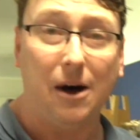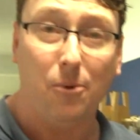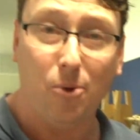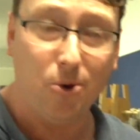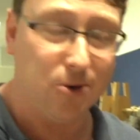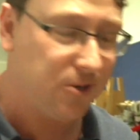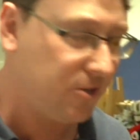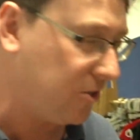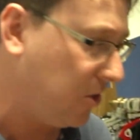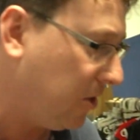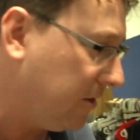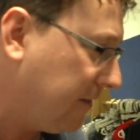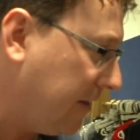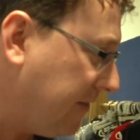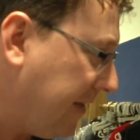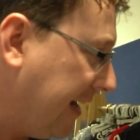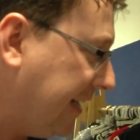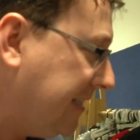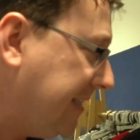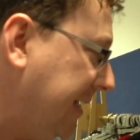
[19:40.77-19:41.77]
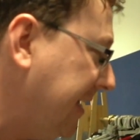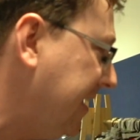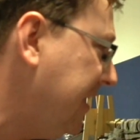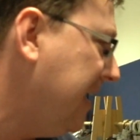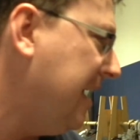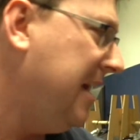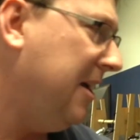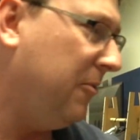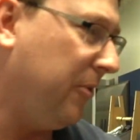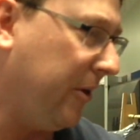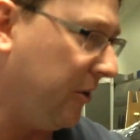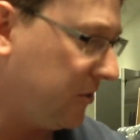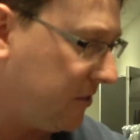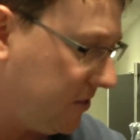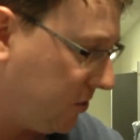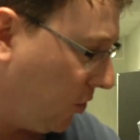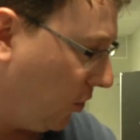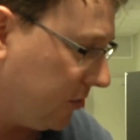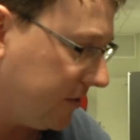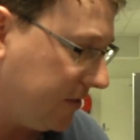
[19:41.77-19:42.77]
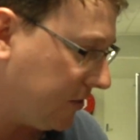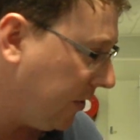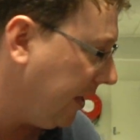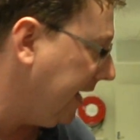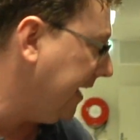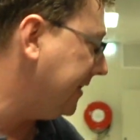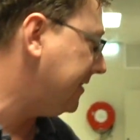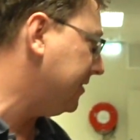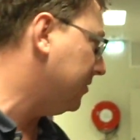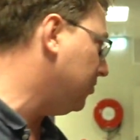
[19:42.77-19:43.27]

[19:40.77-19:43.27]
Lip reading: Wars song that they did. We got sconce lights and